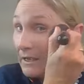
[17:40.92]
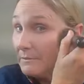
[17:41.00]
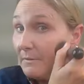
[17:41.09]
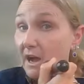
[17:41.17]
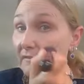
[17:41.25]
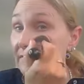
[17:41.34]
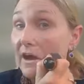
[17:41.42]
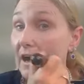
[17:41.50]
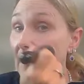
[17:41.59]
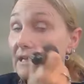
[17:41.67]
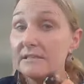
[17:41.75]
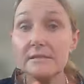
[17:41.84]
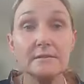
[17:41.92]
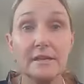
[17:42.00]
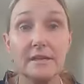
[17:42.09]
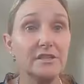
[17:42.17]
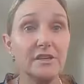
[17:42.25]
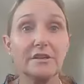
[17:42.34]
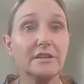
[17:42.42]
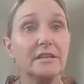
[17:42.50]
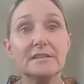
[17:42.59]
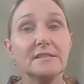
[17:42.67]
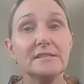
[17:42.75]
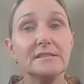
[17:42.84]
you might find that you don't
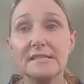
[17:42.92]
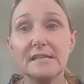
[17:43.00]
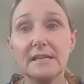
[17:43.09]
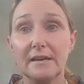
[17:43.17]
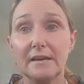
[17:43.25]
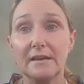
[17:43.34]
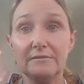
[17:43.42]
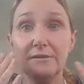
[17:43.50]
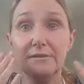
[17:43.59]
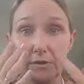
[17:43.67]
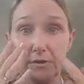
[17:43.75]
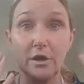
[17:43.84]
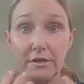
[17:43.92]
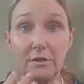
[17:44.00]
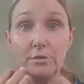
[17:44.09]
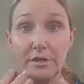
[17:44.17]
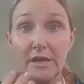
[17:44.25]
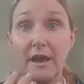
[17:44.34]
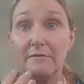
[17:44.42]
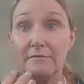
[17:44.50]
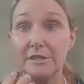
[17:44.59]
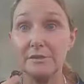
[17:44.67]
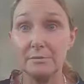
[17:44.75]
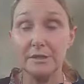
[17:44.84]
need concealer if you've got good
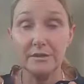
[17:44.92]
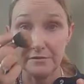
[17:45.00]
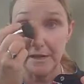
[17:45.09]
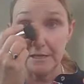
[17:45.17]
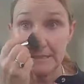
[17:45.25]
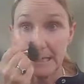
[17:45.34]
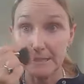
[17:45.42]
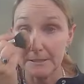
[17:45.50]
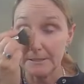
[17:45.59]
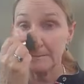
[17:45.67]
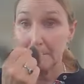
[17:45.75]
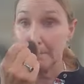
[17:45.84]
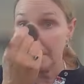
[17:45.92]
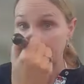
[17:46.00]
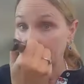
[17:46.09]
coverage with your foundation.